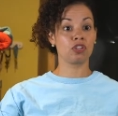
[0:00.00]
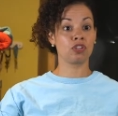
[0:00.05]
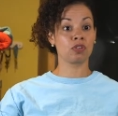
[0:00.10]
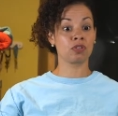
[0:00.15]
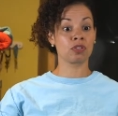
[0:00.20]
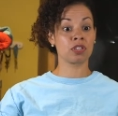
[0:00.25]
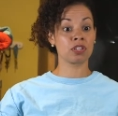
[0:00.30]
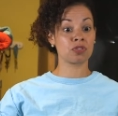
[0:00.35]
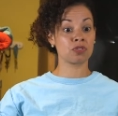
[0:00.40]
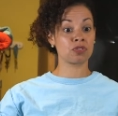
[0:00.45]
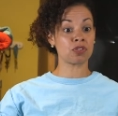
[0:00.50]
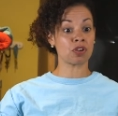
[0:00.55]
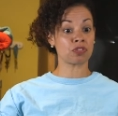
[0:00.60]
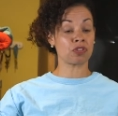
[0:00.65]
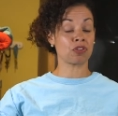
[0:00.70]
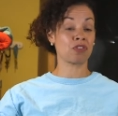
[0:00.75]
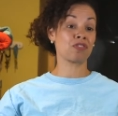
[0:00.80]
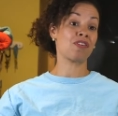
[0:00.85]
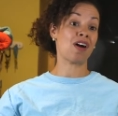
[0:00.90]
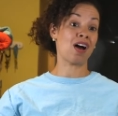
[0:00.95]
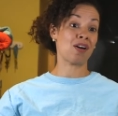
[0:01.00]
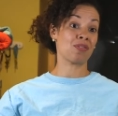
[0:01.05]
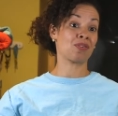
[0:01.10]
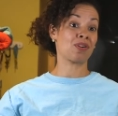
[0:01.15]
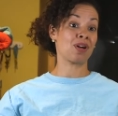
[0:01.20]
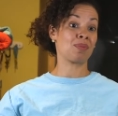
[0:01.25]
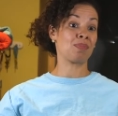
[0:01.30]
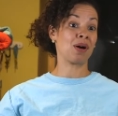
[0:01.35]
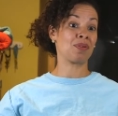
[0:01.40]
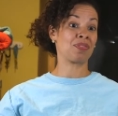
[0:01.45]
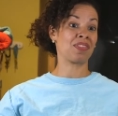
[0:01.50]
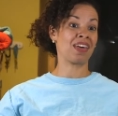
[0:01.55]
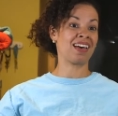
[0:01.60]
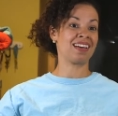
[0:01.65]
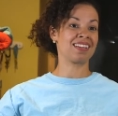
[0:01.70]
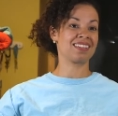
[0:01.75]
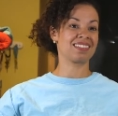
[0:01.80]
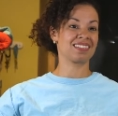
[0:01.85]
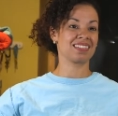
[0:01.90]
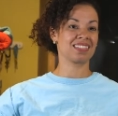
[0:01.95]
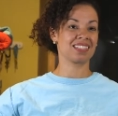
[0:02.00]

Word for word: You'll need to talk to your father about that.